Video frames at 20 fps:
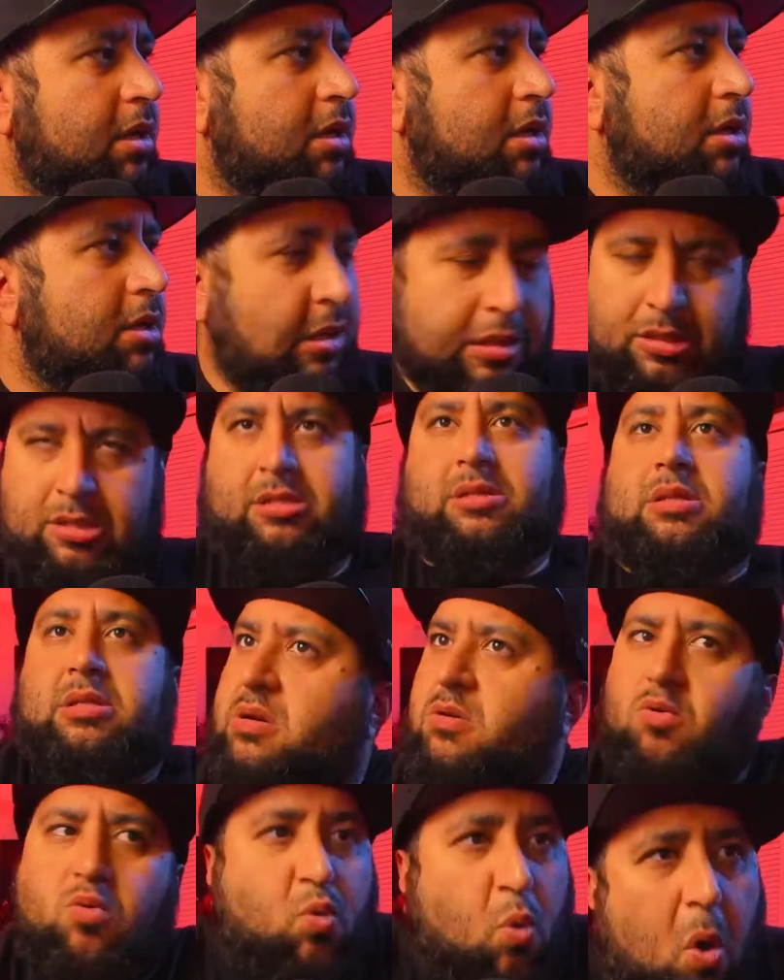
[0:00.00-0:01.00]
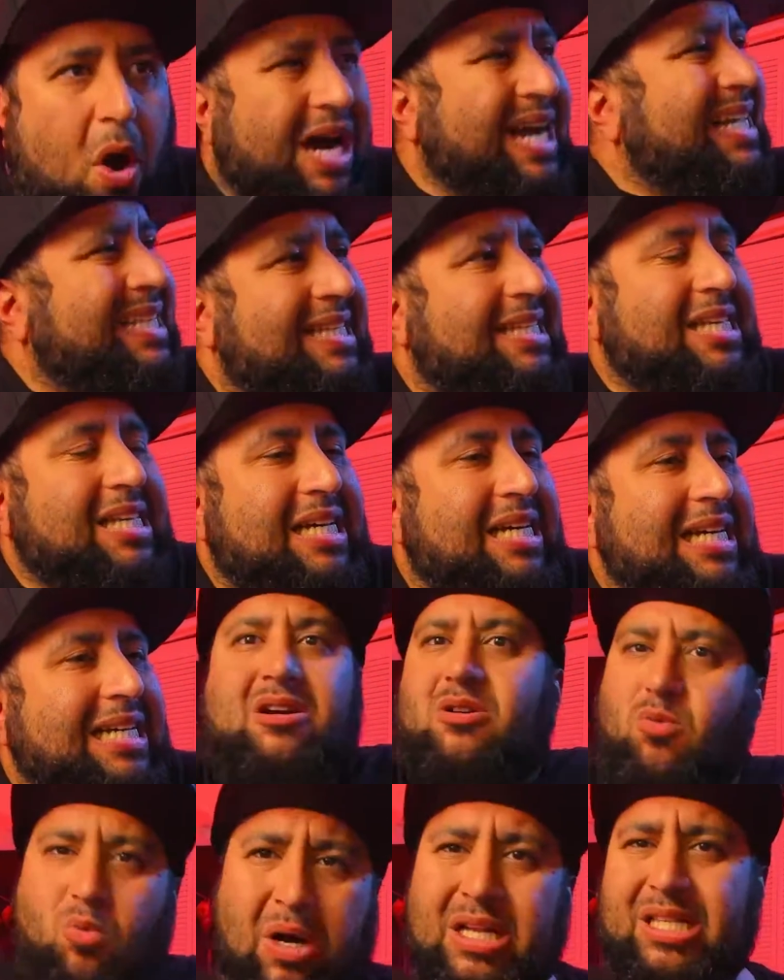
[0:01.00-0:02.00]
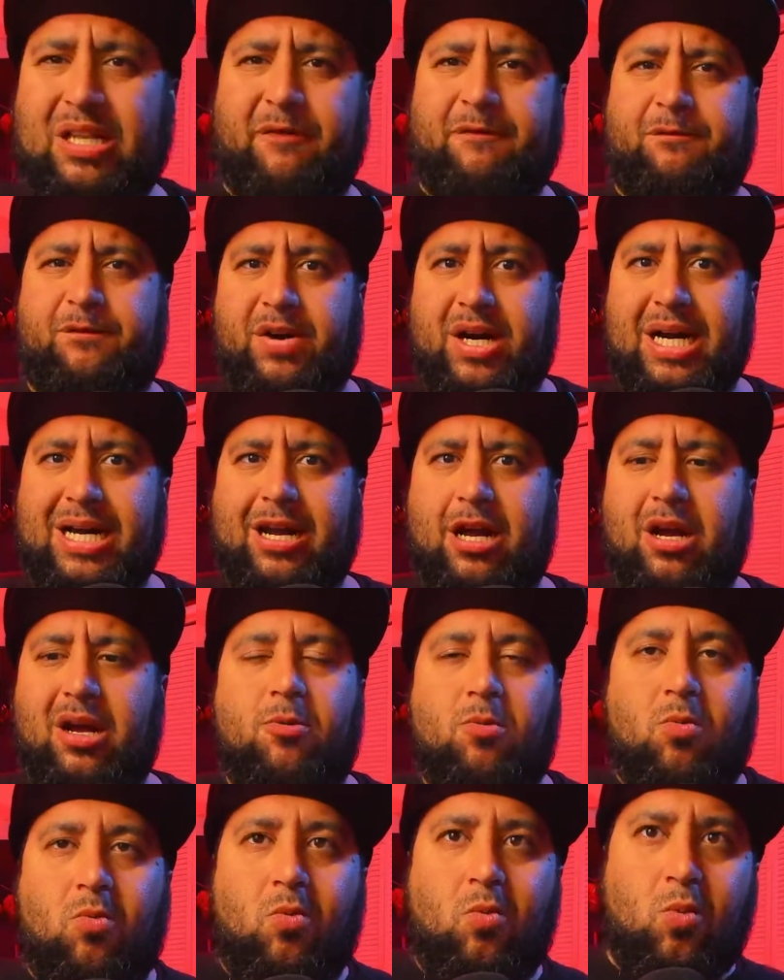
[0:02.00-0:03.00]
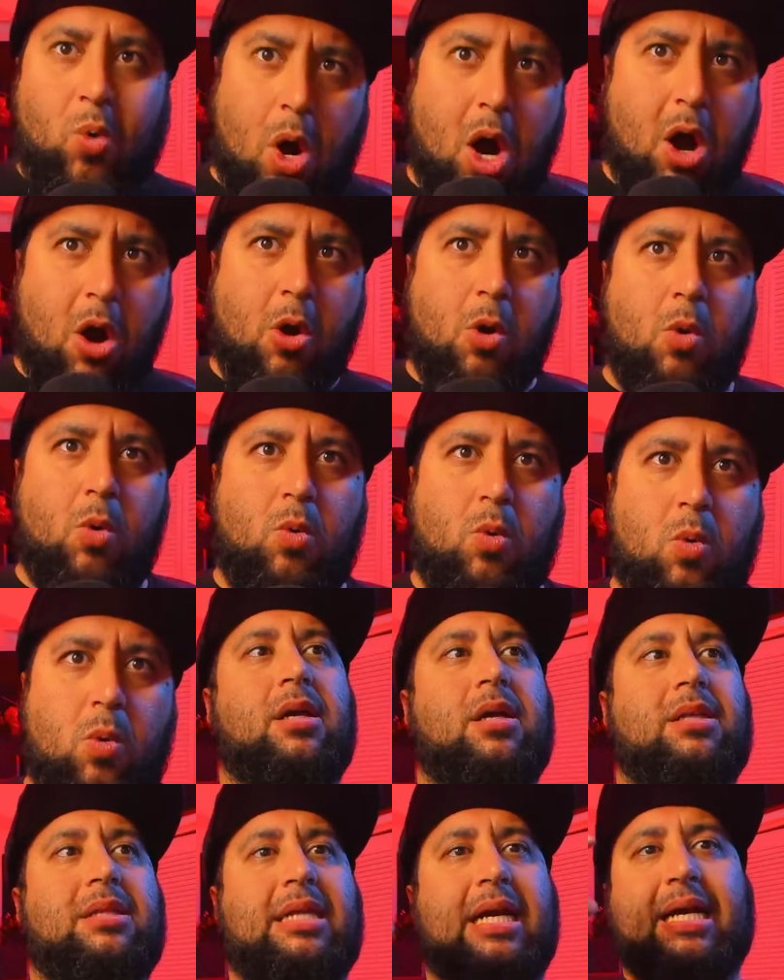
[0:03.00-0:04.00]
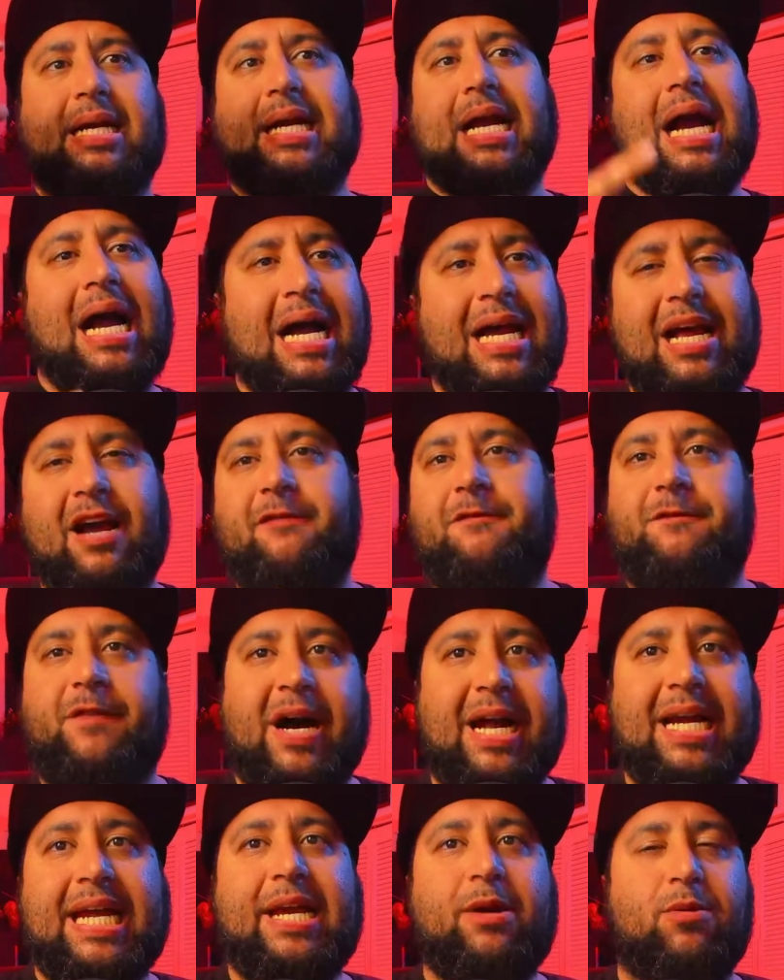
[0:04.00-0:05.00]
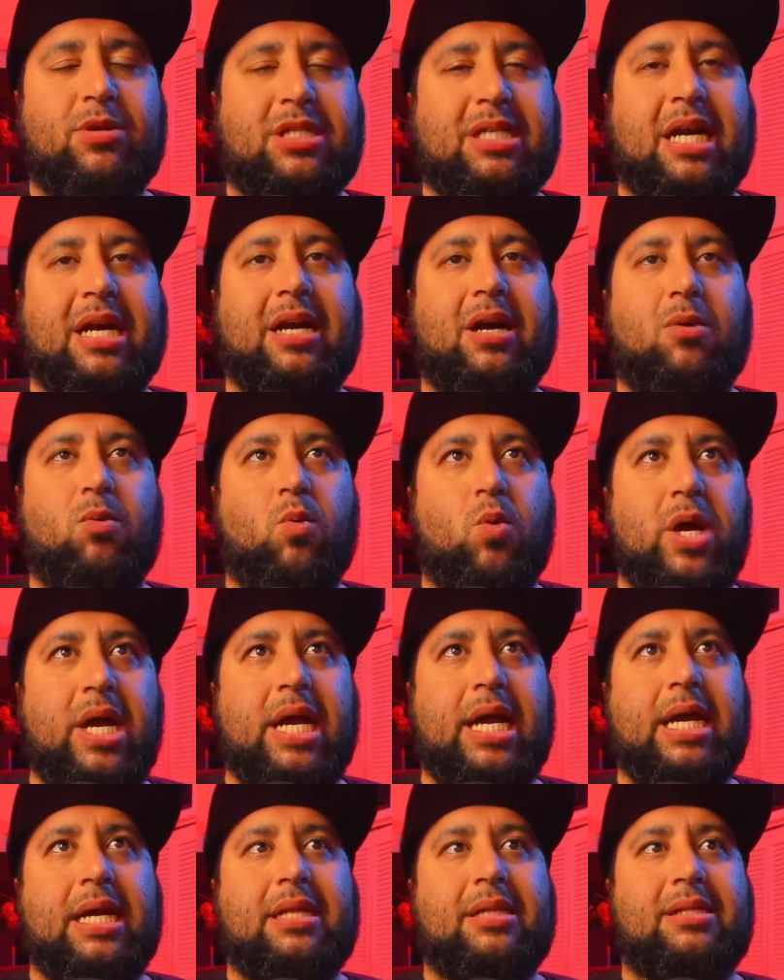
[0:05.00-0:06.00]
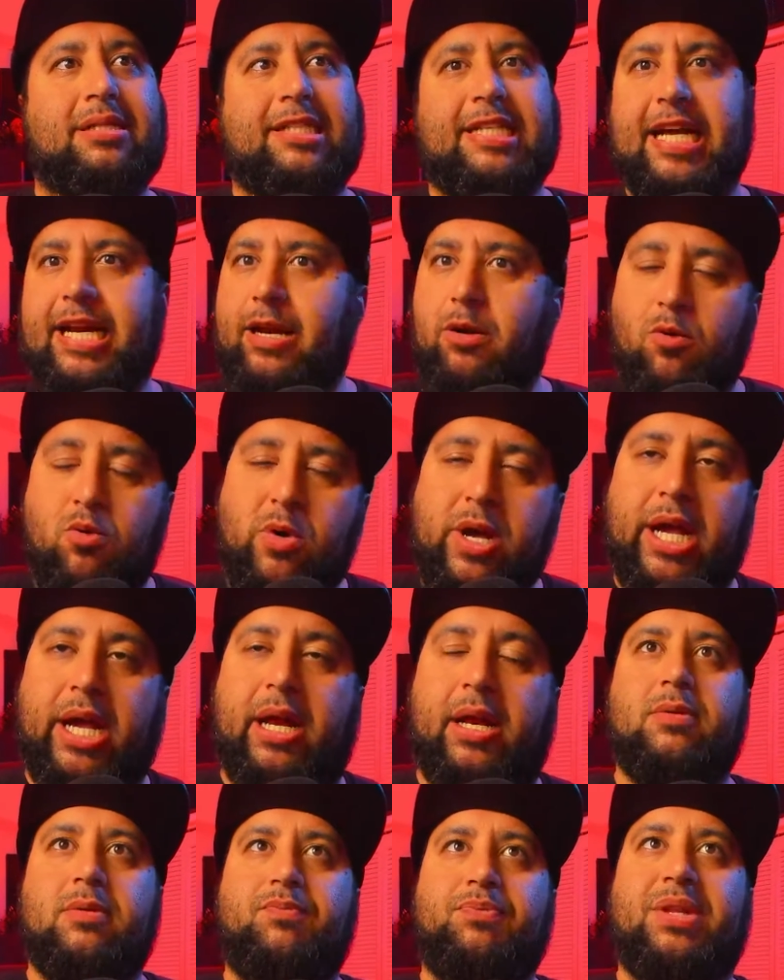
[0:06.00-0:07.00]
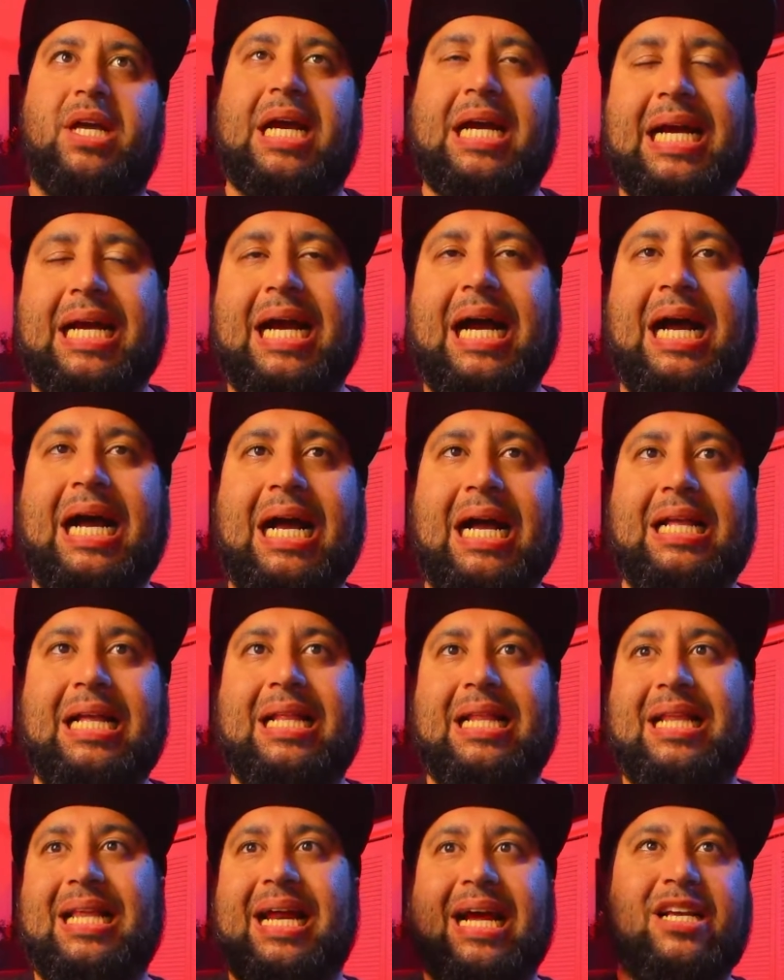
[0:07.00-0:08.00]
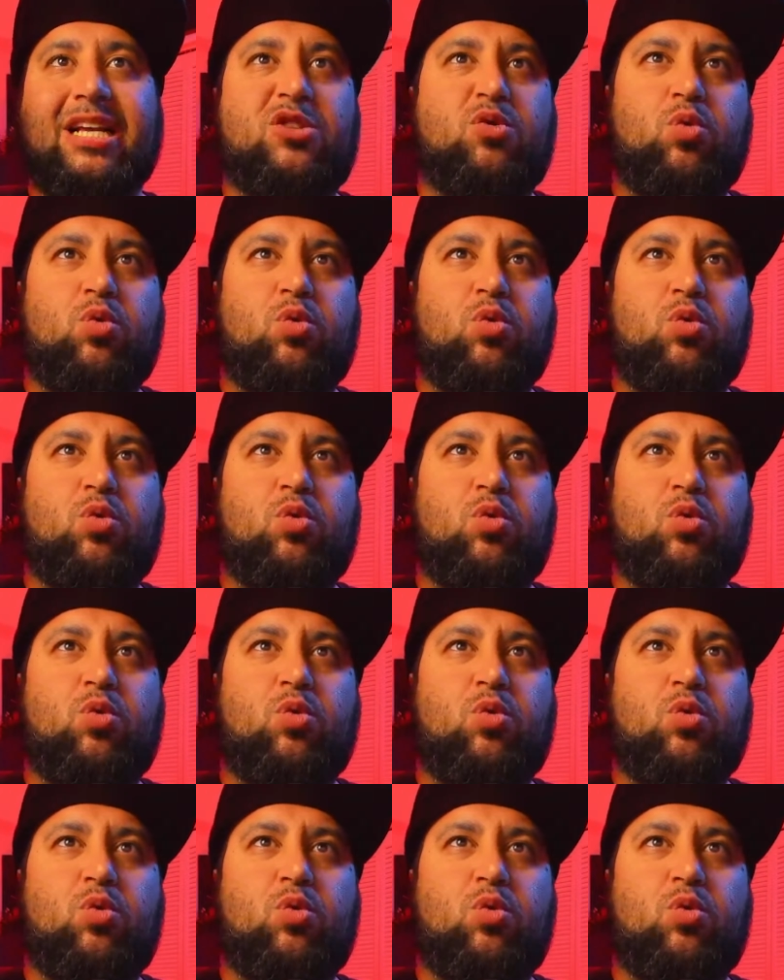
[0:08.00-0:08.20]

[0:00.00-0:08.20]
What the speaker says: Nani? What? What the fuck? Whoa! The guy I thought he was gonna win didn't win. The guy that